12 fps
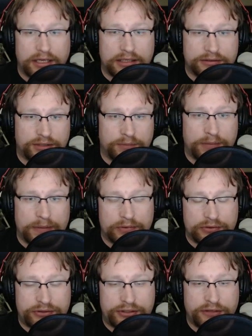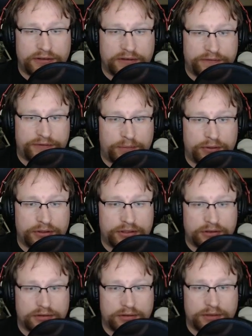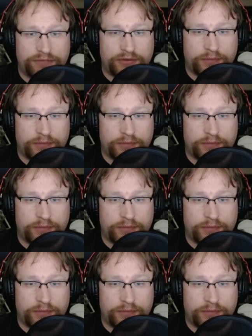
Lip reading: And some people are stupid enough to put their